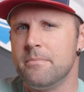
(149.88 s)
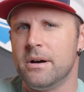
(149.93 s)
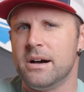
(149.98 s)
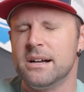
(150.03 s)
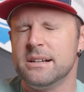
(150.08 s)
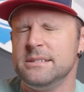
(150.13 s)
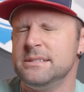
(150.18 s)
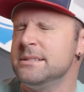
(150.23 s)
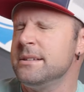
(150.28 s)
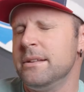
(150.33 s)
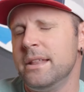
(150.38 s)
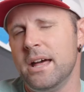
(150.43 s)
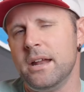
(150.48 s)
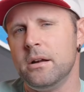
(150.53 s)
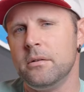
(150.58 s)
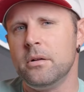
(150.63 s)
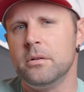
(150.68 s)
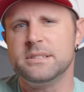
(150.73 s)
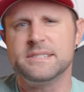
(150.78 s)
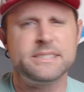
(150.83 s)
bucks, so
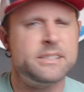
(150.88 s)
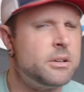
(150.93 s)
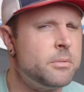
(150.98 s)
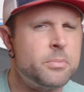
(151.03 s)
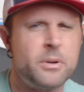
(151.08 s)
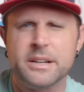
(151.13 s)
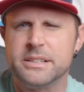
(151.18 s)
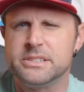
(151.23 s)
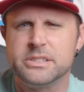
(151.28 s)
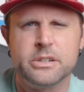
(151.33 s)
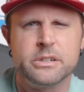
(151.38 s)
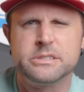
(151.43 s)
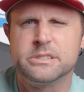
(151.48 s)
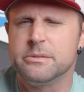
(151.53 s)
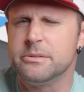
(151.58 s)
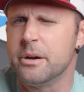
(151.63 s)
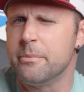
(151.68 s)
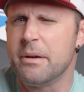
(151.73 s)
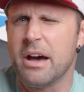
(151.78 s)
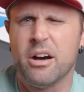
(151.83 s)
that still brings you
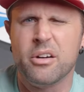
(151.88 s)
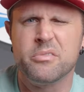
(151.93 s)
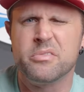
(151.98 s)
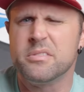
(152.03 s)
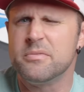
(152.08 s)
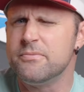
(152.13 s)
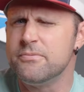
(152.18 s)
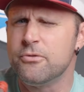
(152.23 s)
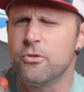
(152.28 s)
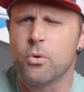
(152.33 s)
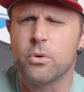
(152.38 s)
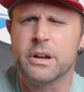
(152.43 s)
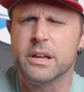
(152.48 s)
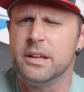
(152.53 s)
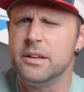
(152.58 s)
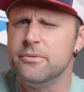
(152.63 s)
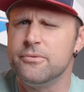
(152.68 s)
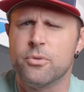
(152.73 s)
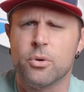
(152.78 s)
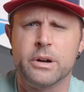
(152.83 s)
to about
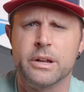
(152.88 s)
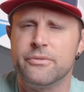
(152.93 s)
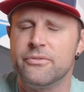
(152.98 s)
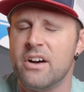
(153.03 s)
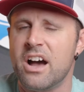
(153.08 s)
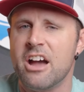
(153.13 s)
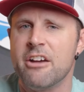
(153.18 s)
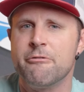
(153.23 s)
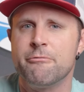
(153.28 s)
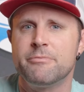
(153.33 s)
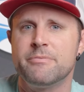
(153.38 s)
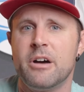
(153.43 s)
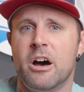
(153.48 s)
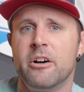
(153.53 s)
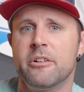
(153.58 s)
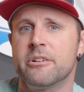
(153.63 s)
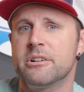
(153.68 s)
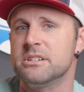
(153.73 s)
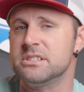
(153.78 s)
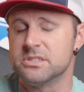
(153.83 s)
$40,
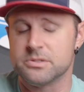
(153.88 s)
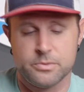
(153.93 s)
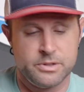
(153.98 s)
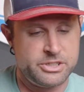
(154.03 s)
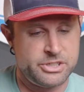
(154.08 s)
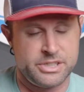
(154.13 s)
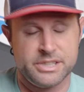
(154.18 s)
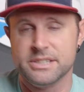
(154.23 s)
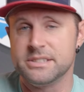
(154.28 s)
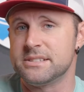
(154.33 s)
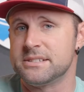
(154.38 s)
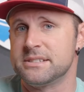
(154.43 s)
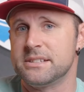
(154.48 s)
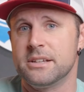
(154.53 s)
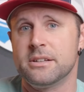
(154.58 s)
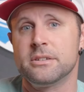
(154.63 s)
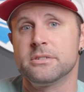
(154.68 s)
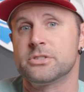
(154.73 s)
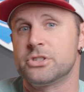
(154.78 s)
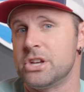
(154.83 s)
$45, which is
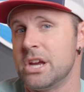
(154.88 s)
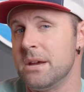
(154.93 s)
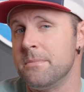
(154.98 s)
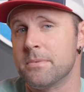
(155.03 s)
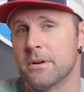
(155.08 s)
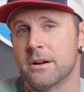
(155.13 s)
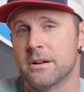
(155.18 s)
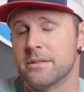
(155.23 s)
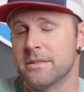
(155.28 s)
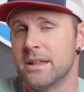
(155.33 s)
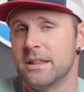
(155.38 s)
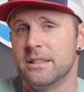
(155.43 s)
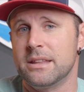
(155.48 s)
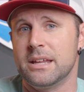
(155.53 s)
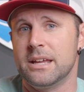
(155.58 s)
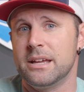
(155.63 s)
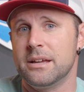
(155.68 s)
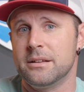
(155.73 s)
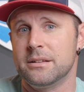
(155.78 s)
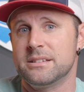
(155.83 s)
still cheaper than
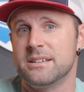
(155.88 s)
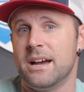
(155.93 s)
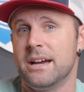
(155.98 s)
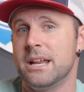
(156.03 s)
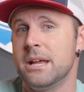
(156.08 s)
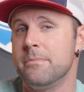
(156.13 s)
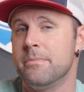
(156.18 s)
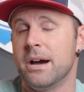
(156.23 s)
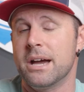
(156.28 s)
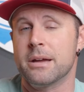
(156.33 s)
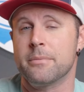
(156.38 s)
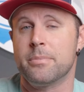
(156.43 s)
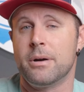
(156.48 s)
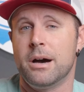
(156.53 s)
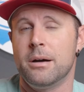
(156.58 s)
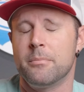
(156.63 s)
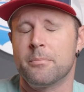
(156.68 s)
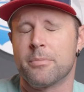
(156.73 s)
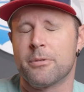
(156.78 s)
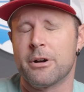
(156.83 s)
the Tiny Bike
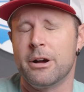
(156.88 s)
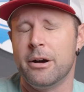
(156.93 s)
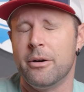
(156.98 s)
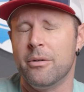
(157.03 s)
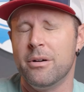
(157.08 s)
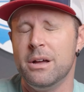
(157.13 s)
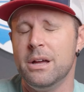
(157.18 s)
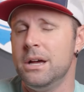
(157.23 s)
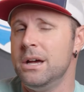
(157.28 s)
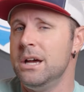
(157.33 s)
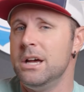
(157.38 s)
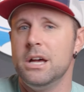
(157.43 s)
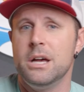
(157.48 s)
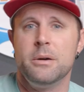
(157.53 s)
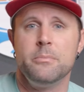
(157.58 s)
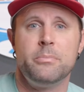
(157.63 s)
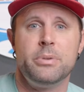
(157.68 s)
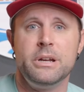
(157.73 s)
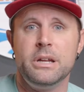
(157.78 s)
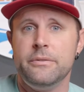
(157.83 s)
Pump Pro.
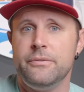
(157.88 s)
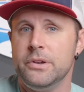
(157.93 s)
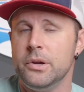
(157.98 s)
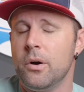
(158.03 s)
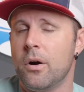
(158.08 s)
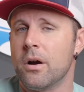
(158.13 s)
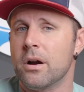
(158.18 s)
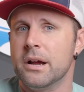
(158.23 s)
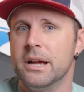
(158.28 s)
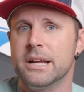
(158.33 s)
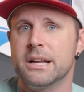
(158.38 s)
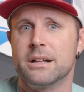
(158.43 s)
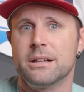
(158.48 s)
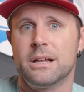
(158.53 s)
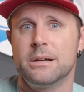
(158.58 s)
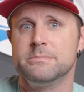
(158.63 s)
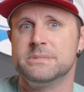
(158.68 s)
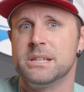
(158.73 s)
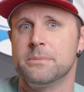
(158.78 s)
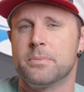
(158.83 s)
But if you are a
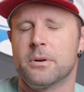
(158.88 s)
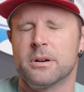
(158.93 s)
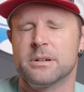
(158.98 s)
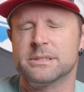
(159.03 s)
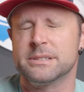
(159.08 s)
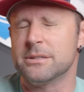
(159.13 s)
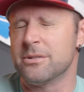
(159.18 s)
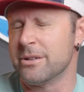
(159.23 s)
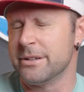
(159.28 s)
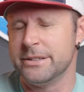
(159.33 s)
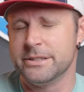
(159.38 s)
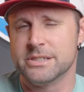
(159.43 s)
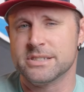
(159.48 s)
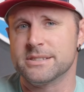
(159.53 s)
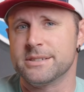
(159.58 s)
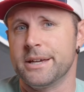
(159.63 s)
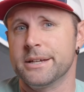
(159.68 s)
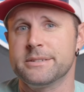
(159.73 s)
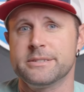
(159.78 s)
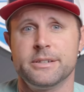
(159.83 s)
clumsy person or you
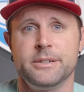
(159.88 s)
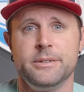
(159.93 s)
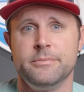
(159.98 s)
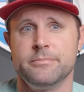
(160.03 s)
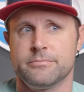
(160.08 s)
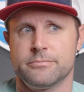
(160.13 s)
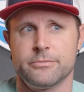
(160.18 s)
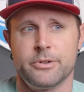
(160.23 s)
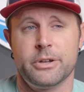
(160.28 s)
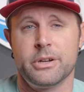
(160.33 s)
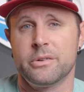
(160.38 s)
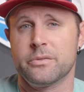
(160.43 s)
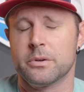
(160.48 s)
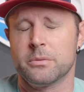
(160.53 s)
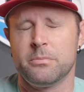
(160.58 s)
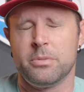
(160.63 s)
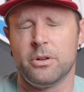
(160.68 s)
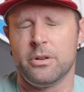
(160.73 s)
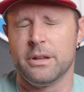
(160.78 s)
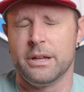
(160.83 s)
just like to run over
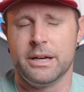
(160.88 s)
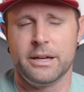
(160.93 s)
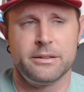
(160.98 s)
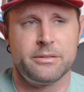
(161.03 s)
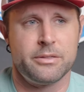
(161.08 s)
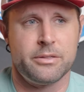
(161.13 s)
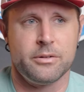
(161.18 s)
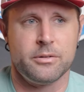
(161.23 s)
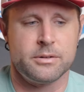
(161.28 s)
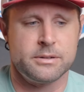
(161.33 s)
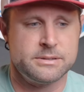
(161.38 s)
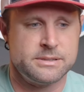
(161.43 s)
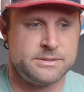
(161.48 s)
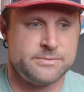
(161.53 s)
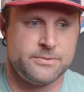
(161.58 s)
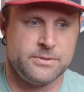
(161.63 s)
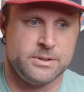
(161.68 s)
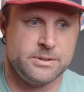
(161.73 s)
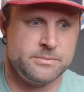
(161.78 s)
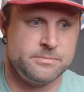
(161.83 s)
bullhead thorns
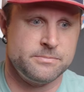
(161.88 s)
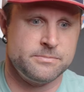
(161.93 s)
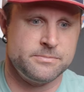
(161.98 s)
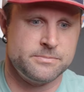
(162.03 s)
for